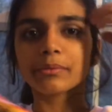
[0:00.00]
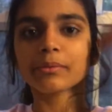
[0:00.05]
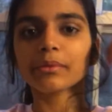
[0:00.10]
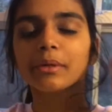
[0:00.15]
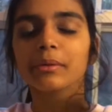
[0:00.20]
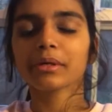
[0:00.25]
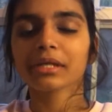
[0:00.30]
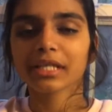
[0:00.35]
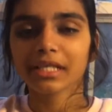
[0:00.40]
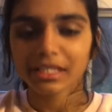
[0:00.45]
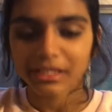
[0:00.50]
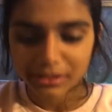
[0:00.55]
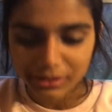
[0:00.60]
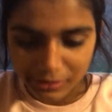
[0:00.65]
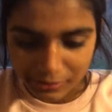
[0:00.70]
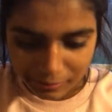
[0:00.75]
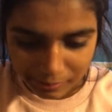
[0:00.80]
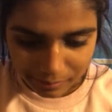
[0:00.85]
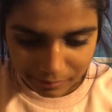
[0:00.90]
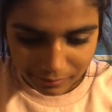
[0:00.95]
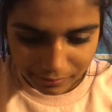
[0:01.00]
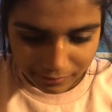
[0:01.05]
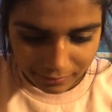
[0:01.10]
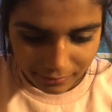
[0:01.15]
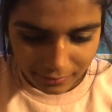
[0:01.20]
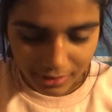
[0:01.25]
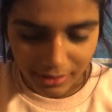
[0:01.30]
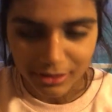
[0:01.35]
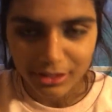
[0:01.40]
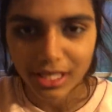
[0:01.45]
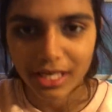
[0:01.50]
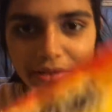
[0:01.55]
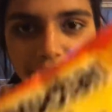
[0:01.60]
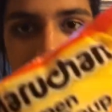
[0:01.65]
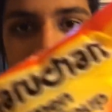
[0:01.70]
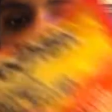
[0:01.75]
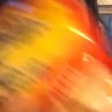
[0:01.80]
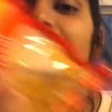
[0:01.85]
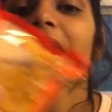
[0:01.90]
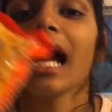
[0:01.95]
what we're gonna do I'm gonna try
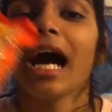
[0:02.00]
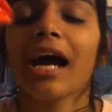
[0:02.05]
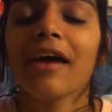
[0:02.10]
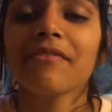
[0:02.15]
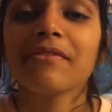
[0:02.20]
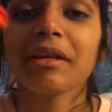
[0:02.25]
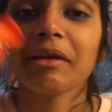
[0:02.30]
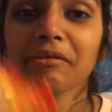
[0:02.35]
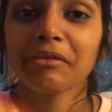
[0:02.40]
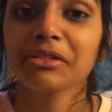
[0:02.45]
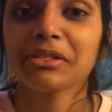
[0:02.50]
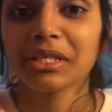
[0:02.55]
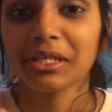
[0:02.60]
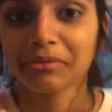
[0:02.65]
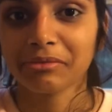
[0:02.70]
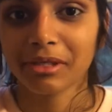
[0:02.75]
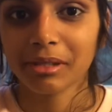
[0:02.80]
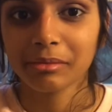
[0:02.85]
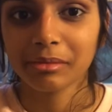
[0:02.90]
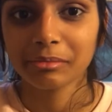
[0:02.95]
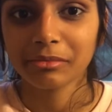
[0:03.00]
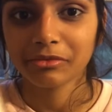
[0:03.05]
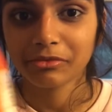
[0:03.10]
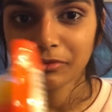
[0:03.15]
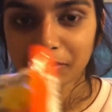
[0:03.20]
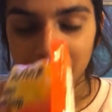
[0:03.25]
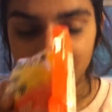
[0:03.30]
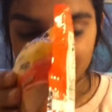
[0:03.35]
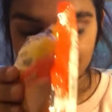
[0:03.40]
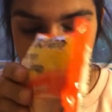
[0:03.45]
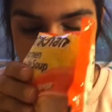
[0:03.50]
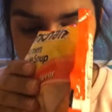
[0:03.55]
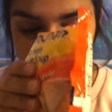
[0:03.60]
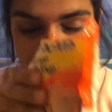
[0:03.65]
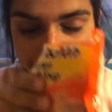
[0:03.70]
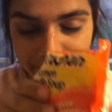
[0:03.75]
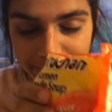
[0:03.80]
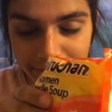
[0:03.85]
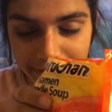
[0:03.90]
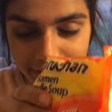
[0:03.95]
this. I've never tried ramen before,
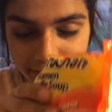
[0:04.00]
so